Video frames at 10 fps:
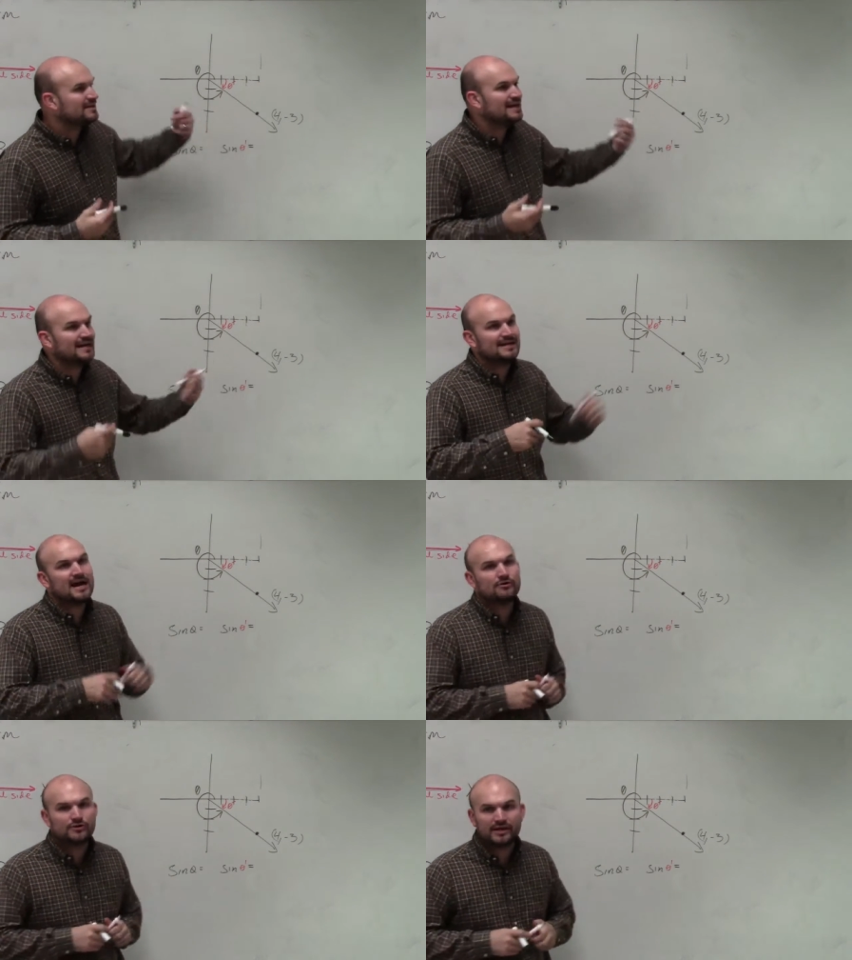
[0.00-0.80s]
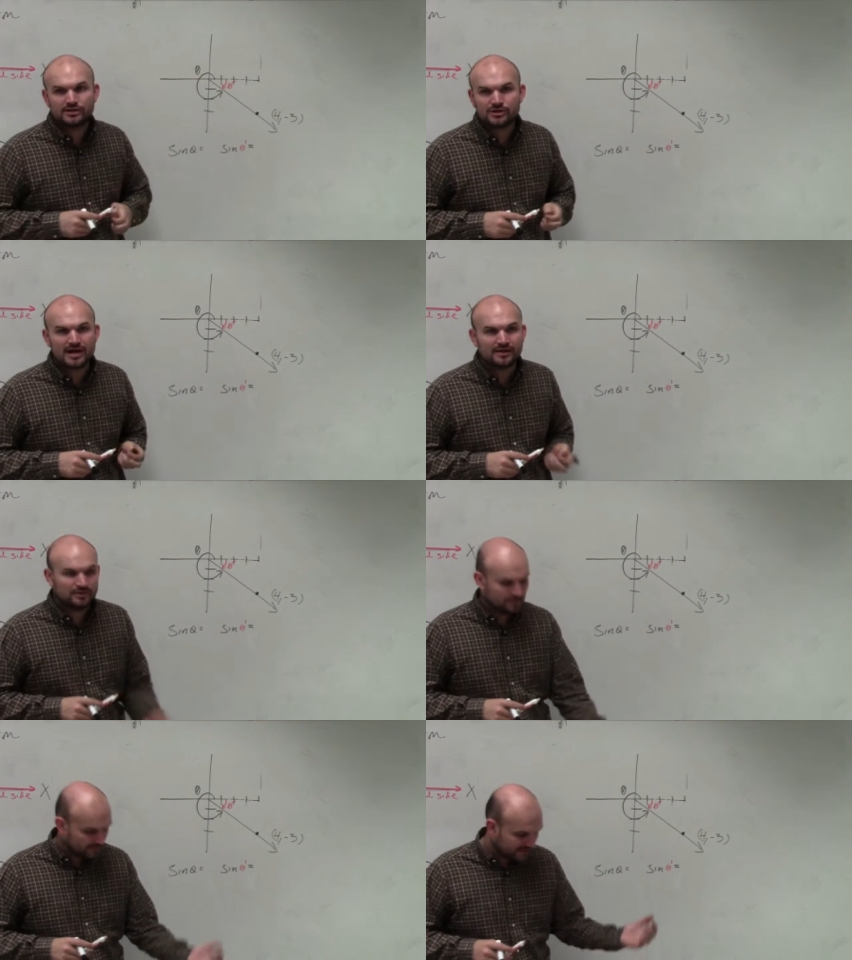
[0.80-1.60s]
can I now create a
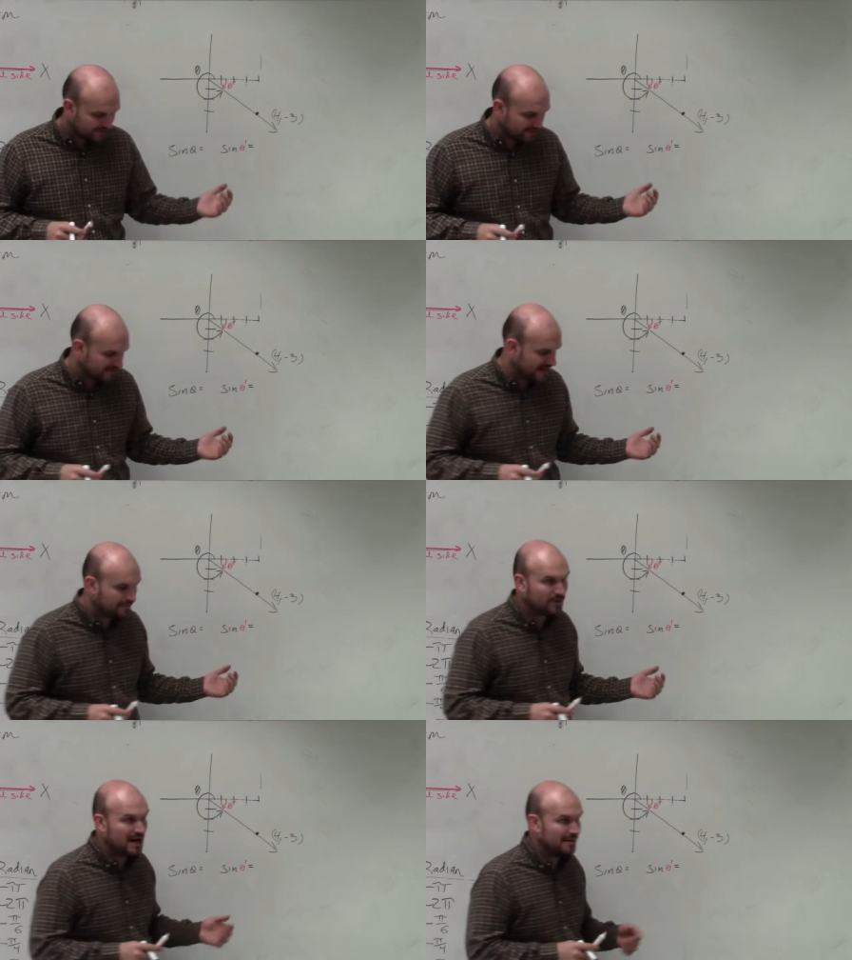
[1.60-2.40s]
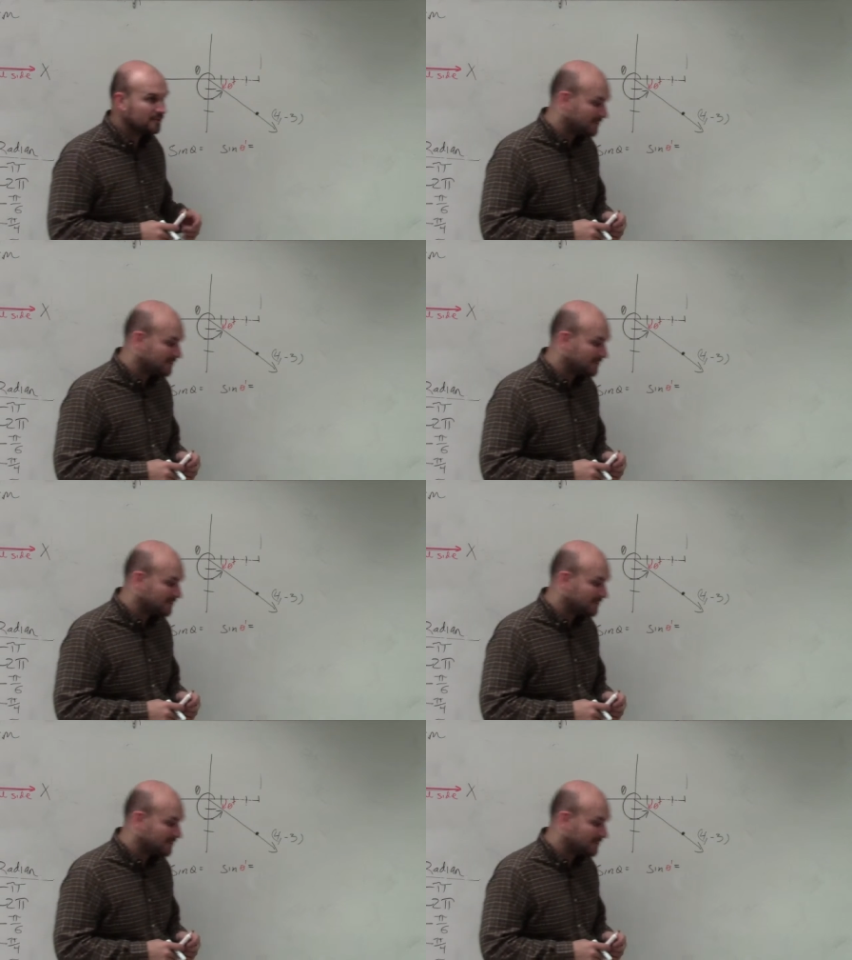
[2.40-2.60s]
triangle with theta prime, or